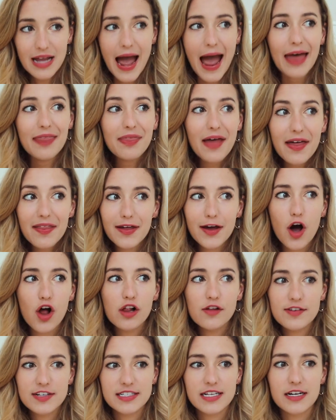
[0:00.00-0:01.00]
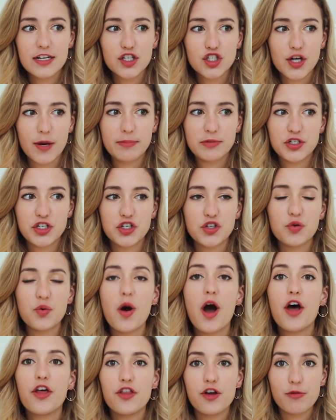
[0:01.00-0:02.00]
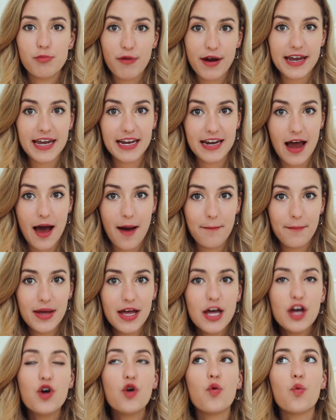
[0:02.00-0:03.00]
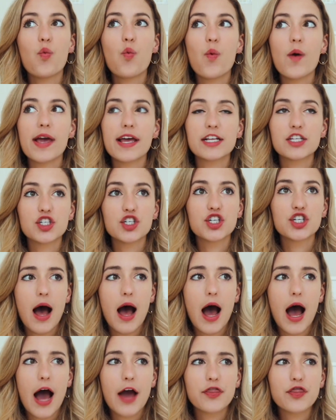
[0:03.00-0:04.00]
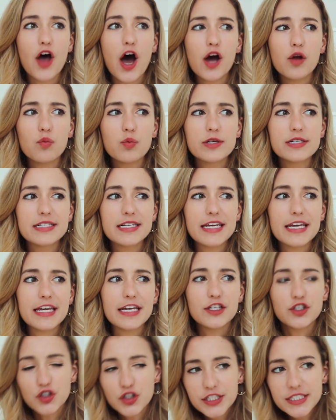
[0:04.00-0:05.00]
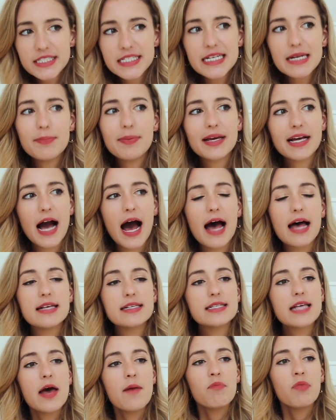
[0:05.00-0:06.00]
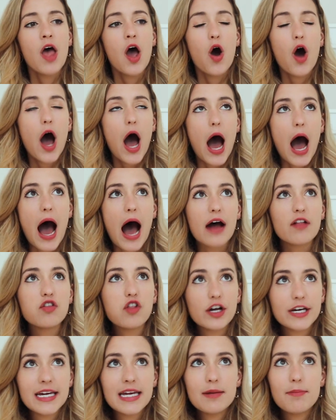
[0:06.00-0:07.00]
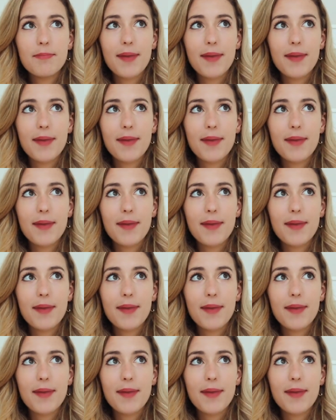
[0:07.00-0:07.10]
and then they all of a sudden jumped to their breaking up, which I thought was interesting because looking